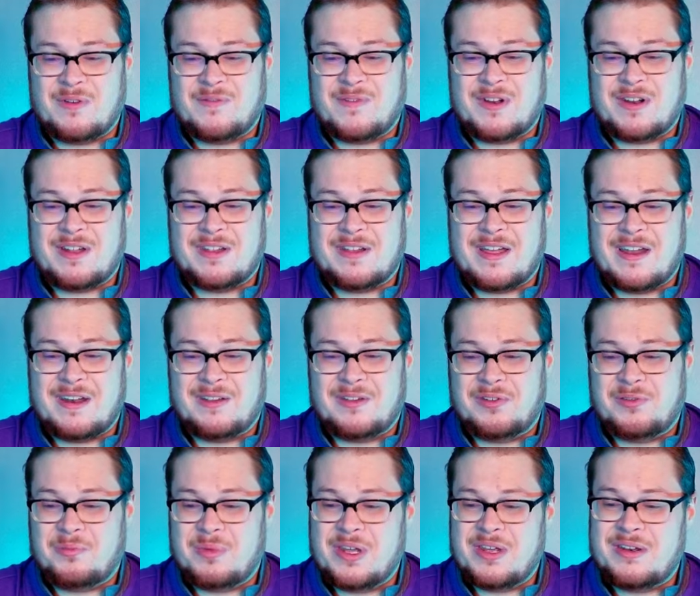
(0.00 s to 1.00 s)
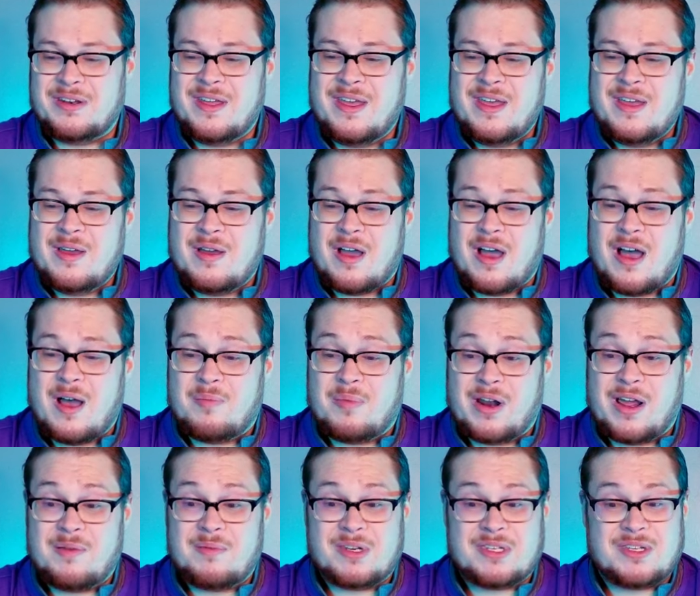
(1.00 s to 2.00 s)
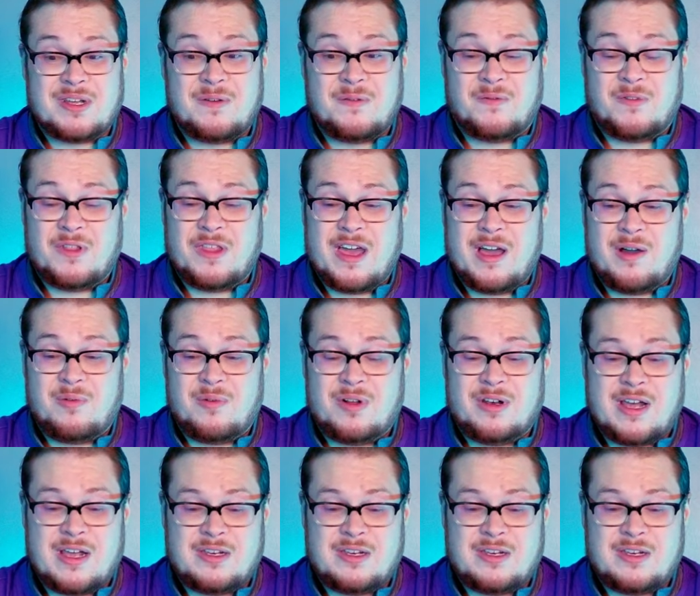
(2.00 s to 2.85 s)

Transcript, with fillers: of it online a little bit, uh, but I'm excited for that one.